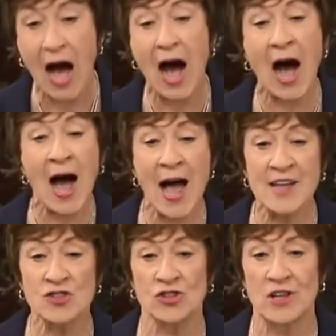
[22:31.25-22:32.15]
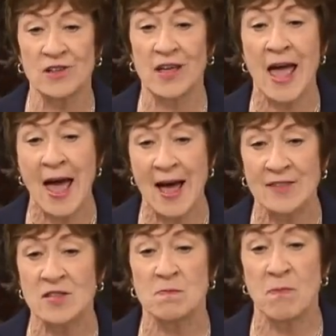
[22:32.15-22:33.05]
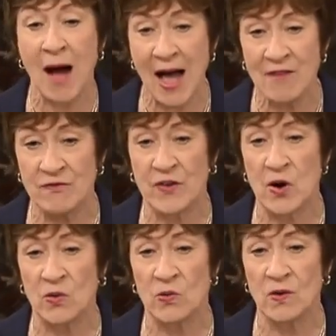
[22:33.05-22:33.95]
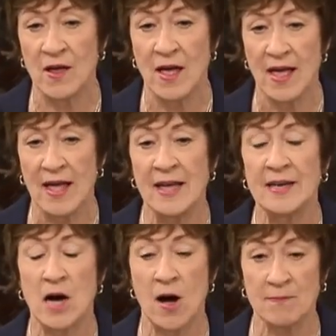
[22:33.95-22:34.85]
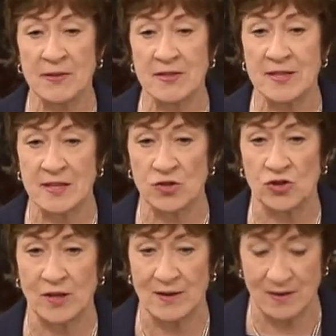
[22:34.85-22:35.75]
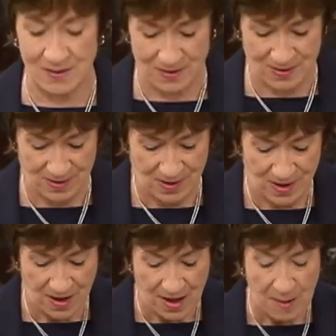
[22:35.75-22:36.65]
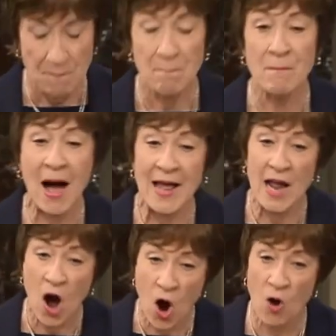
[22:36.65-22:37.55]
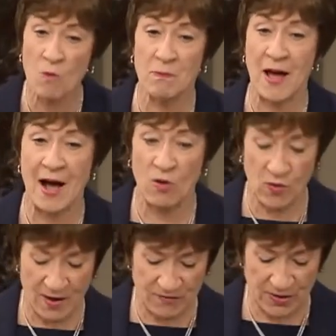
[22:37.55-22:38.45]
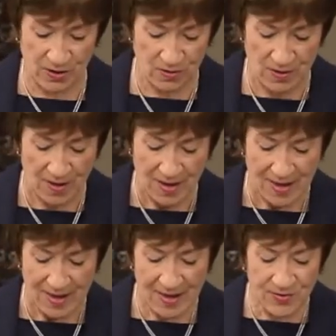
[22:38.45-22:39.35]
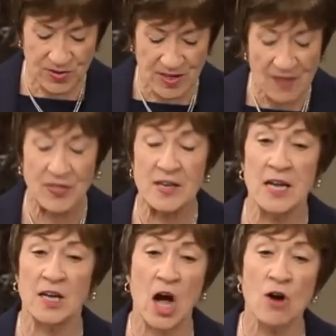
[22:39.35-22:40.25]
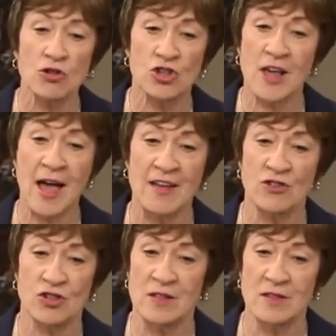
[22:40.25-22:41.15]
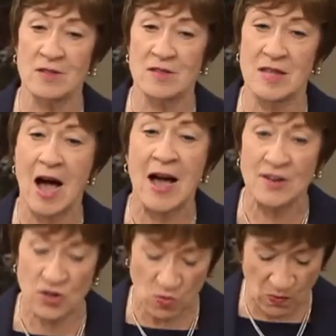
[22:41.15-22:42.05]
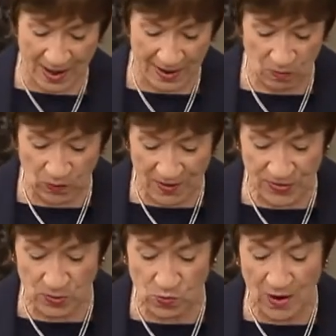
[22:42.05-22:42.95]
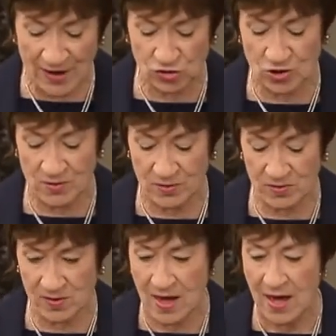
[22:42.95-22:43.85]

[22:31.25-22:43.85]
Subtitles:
I shall cast my vote in opposition. My hope, however, is that the negotiations underway with the Russians